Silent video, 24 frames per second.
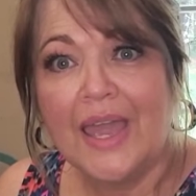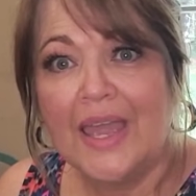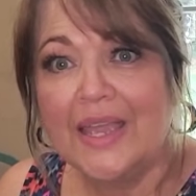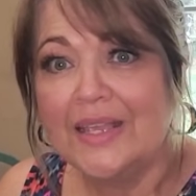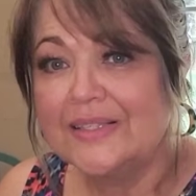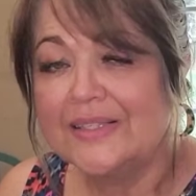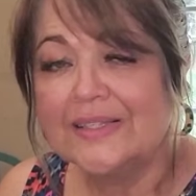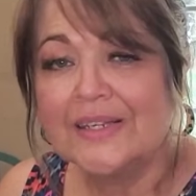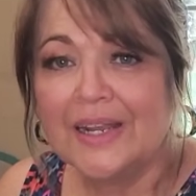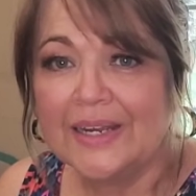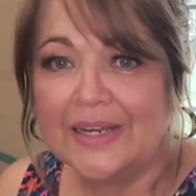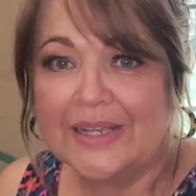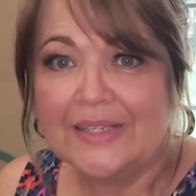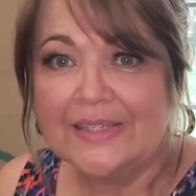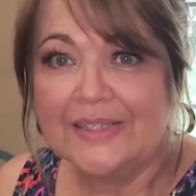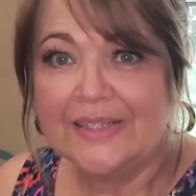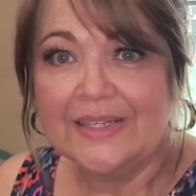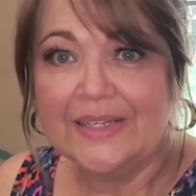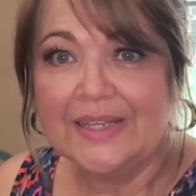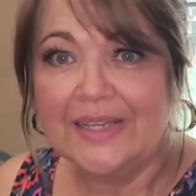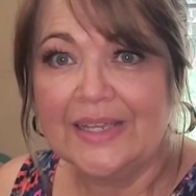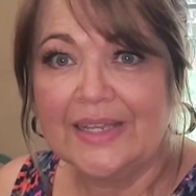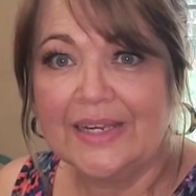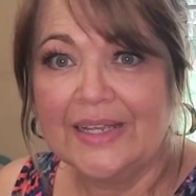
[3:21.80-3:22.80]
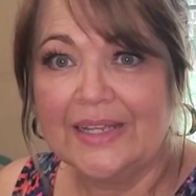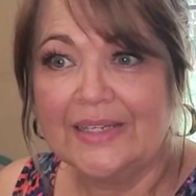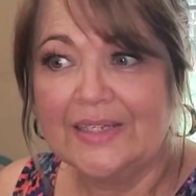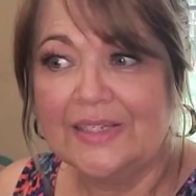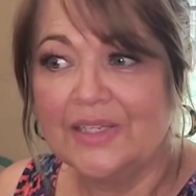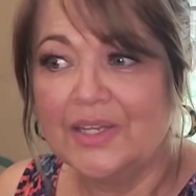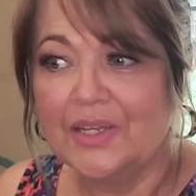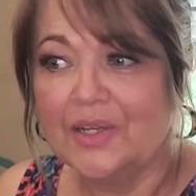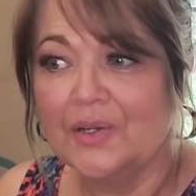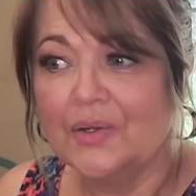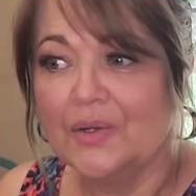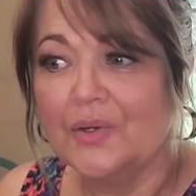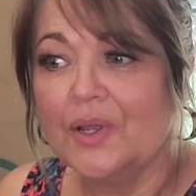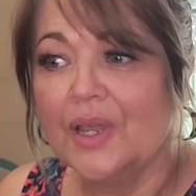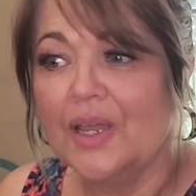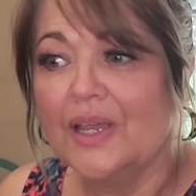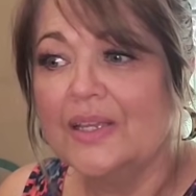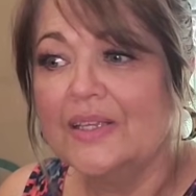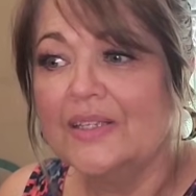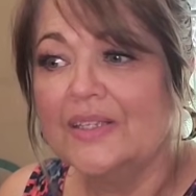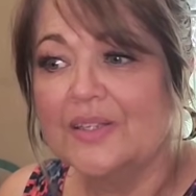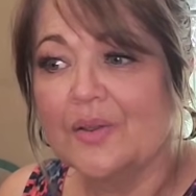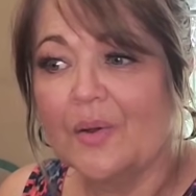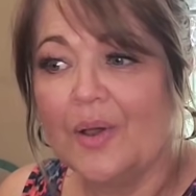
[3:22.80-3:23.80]
It's not easy to get into.
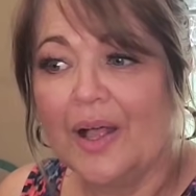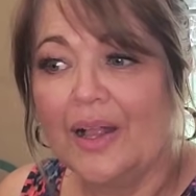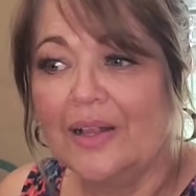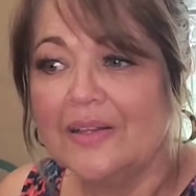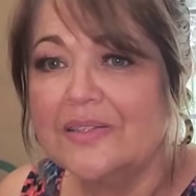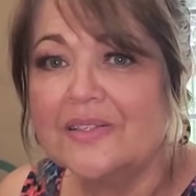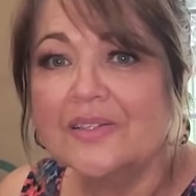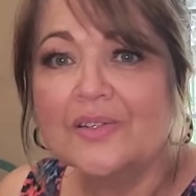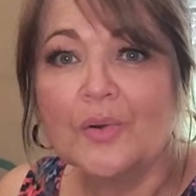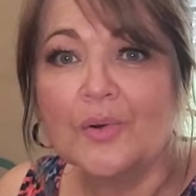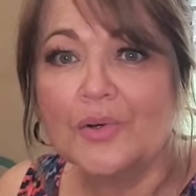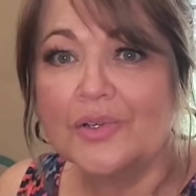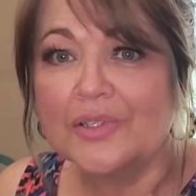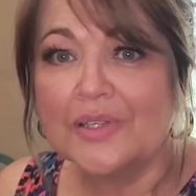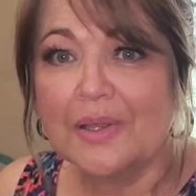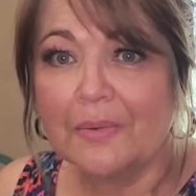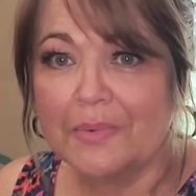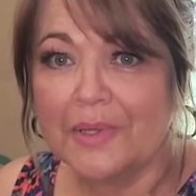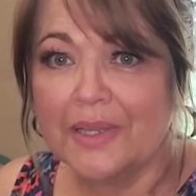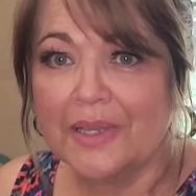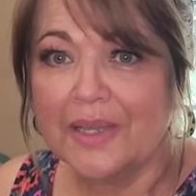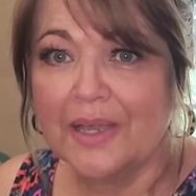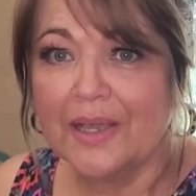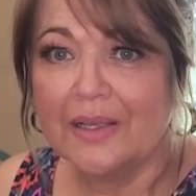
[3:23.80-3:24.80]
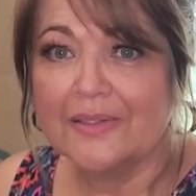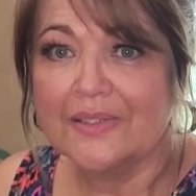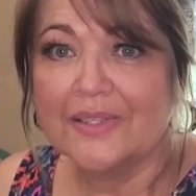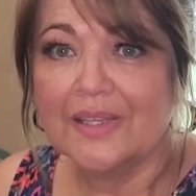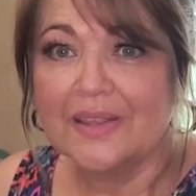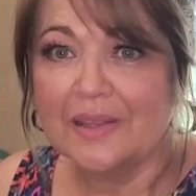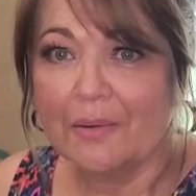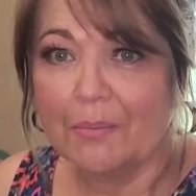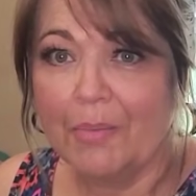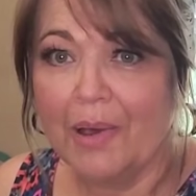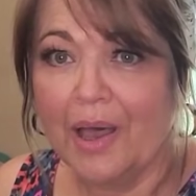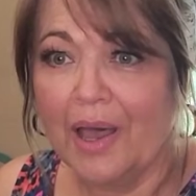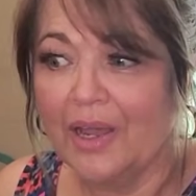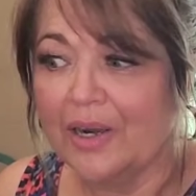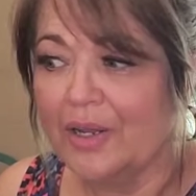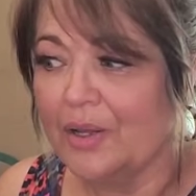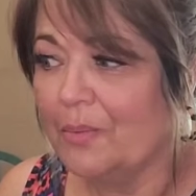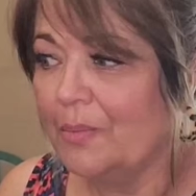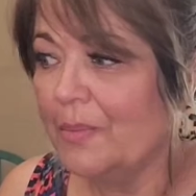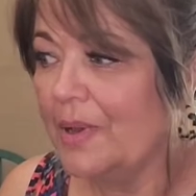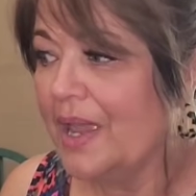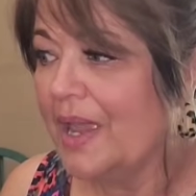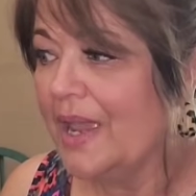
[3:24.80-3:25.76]
So I'll store something else in the bottom